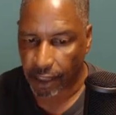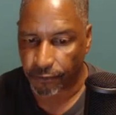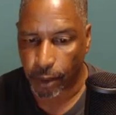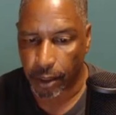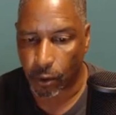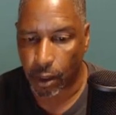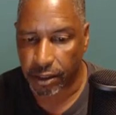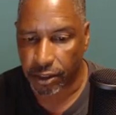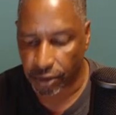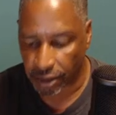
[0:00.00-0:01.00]
If we
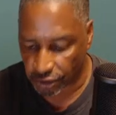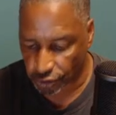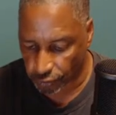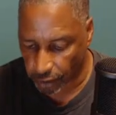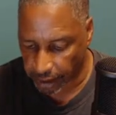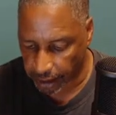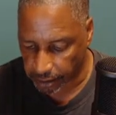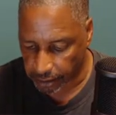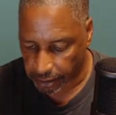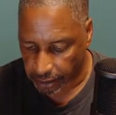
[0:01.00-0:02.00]
want to destroy
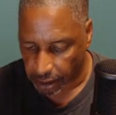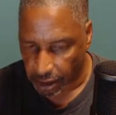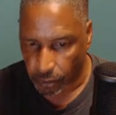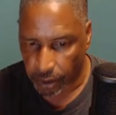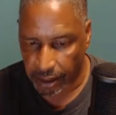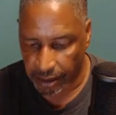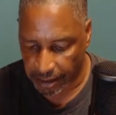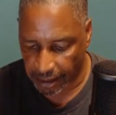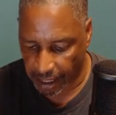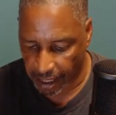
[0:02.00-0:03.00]
it, we can
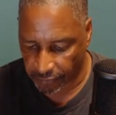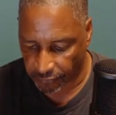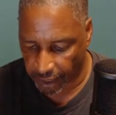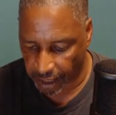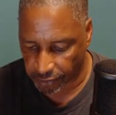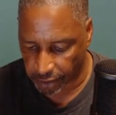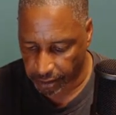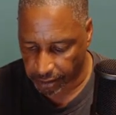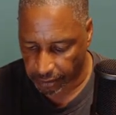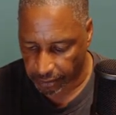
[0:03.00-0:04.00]
say
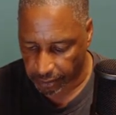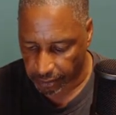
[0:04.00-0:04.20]
Vagrant